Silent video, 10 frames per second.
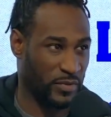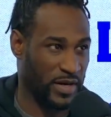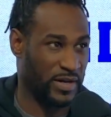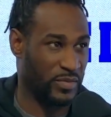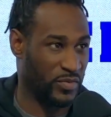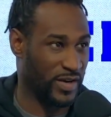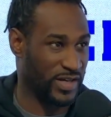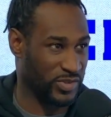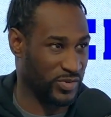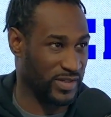They're ready to move
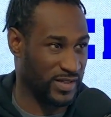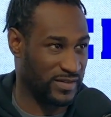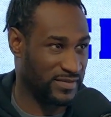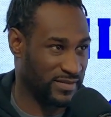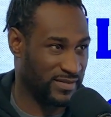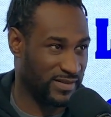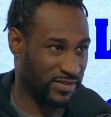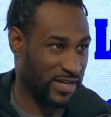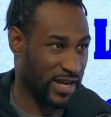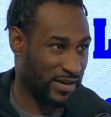on to Jordan Love. Yeah,
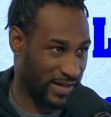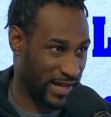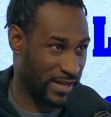they're tired of the